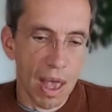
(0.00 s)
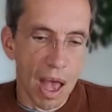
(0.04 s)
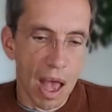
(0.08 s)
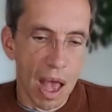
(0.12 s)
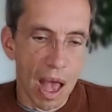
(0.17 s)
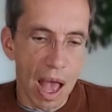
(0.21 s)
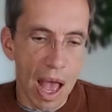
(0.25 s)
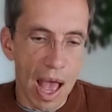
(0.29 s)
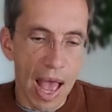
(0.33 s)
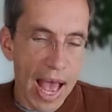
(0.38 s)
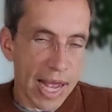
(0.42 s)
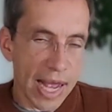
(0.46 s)

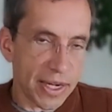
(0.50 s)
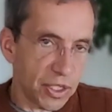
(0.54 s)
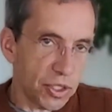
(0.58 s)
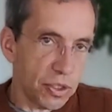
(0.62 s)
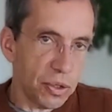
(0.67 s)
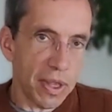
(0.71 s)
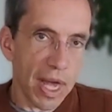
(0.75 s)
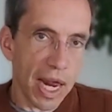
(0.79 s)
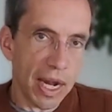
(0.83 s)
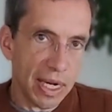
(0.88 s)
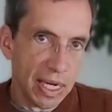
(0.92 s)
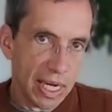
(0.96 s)
I had to do
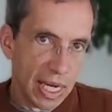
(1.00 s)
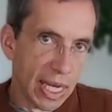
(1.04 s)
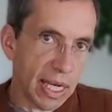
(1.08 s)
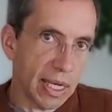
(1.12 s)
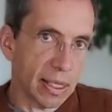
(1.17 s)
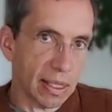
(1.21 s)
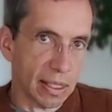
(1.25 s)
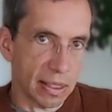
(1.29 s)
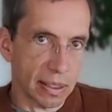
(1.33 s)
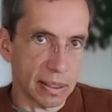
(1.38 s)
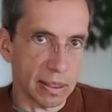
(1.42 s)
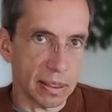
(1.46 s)
that in
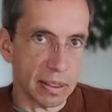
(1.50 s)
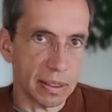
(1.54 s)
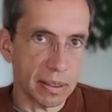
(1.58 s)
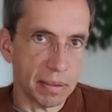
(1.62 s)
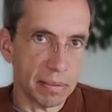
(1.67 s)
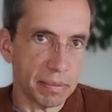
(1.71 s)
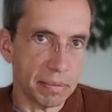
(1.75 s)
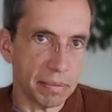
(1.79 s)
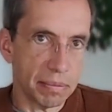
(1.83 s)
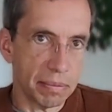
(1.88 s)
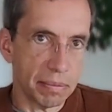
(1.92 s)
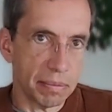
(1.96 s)
England
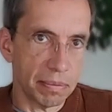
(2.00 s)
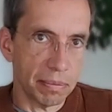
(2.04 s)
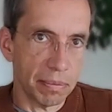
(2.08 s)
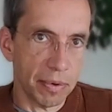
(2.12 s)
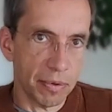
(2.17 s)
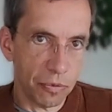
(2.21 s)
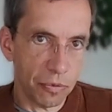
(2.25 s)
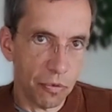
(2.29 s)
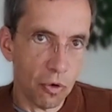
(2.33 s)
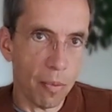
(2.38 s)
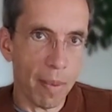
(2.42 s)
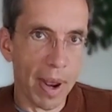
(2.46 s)

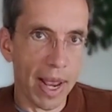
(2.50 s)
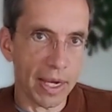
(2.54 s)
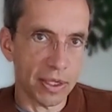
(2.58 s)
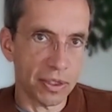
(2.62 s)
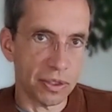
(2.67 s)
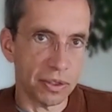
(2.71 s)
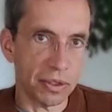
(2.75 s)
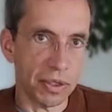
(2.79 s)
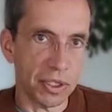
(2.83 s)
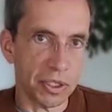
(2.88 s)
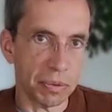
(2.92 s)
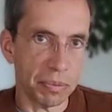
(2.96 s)
before my
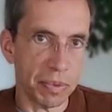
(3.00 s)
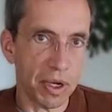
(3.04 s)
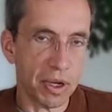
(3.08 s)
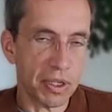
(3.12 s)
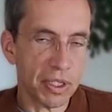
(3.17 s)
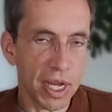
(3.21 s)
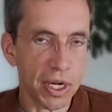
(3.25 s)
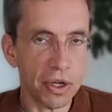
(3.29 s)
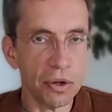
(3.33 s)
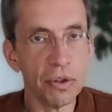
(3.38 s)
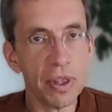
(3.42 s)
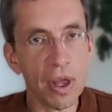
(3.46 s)
extradition because I
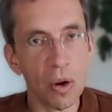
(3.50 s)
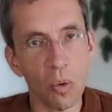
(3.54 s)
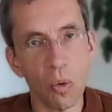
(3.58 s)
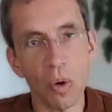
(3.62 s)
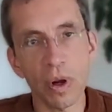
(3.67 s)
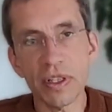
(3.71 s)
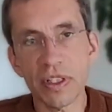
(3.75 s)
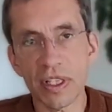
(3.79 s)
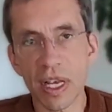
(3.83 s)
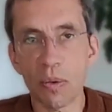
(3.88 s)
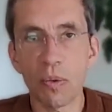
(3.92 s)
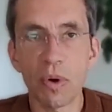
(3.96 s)
knew that once
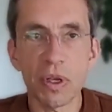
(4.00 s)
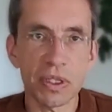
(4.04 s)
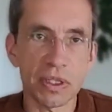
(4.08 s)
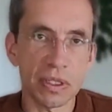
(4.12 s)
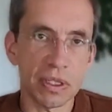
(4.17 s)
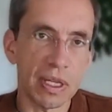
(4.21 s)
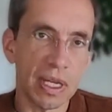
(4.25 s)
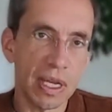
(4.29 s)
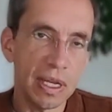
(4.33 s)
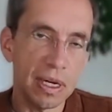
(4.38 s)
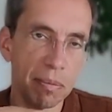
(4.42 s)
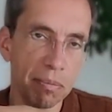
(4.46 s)
I was
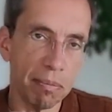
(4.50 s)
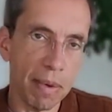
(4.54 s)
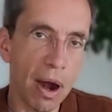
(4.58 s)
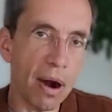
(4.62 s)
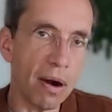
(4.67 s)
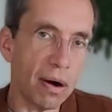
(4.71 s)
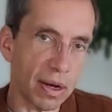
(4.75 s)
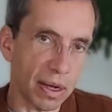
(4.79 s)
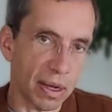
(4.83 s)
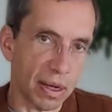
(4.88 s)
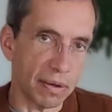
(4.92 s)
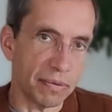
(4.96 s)
in
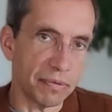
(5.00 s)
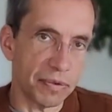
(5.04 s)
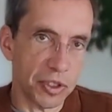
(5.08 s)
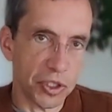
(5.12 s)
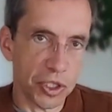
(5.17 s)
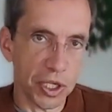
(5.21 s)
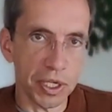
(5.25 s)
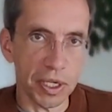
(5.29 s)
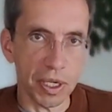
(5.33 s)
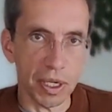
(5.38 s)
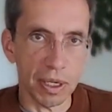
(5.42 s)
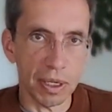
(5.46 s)
America, in
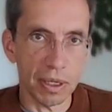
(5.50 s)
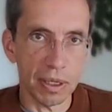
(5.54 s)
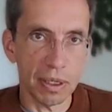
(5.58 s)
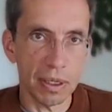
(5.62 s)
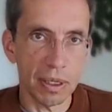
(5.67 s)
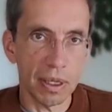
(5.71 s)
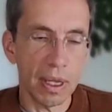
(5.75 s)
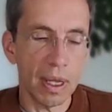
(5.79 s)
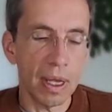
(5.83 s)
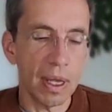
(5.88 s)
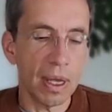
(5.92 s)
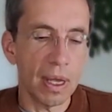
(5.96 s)
Virginia,
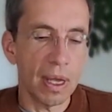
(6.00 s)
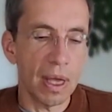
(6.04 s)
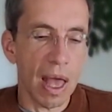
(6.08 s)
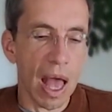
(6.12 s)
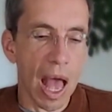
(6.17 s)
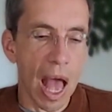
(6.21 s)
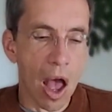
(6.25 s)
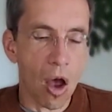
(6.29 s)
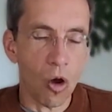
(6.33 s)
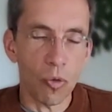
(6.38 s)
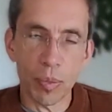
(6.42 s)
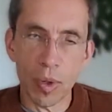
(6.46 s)

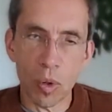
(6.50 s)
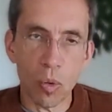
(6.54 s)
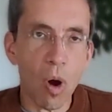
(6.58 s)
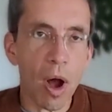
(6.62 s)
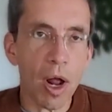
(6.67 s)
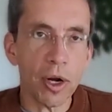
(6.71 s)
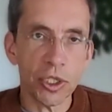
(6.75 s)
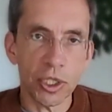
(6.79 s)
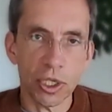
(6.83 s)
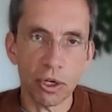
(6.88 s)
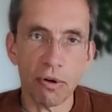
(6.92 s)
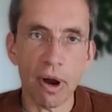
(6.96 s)
I would be
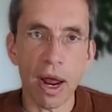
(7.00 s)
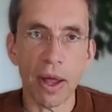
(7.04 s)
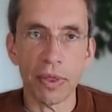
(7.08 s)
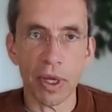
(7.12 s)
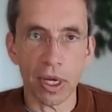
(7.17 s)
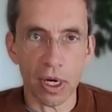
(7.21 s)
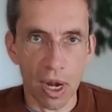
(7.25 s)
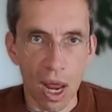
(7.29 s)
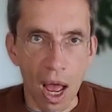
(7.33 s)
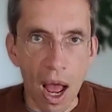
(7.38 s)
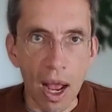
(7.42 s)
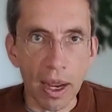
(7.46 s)
watched around the
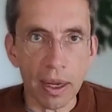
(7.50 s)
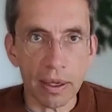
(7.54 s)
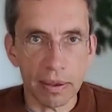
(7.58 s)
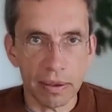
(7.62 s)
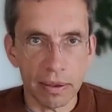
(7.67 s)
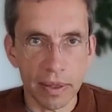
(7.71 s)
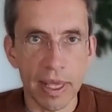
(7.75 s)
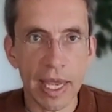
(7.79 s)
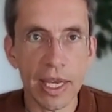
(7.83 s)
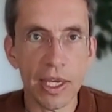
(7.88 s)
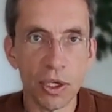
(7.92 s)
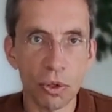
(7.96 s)
clock.
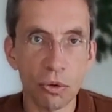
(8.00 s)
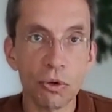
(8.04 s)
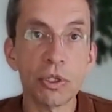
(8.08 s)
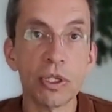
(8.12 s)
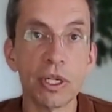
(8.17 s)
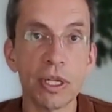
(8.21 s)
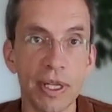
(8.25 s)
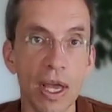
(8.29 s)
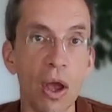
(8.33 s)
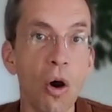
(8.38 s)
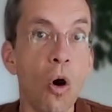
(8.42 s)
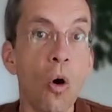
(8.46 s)
They usually,
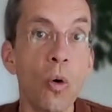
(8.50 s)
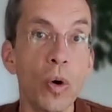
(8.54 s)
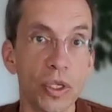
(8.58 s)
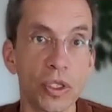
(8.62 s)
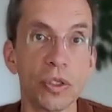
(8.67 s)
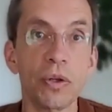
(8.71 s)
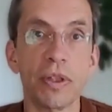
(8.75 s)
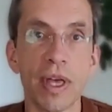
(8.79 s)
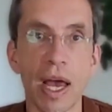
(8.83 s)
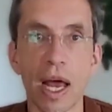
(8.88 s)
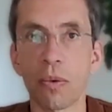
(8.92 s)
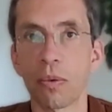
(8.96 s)
they always do
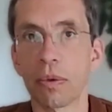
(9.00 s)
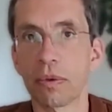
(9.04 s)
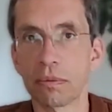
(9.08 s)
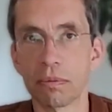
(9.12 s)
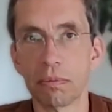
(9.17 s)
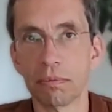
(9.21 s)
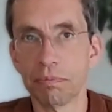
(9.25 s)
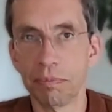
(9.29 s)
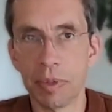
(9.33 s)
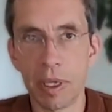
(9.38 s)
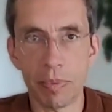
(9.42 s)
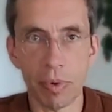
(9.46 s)
that with
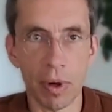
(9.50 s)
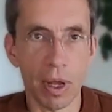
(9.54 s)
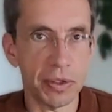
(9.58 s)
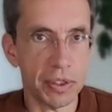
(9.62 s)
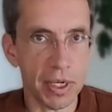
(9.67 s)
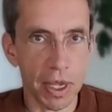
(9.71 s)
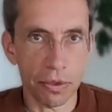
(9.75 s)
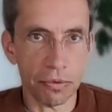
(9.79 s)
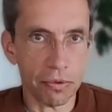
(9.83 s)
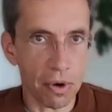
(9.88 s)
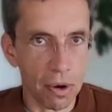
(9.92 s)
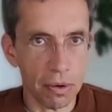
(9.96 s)
people on
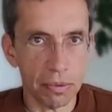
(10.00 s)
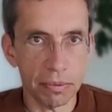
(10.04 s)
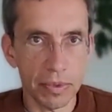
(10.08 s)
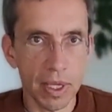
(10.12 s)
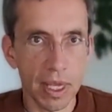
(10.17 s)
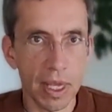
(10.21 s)
death row.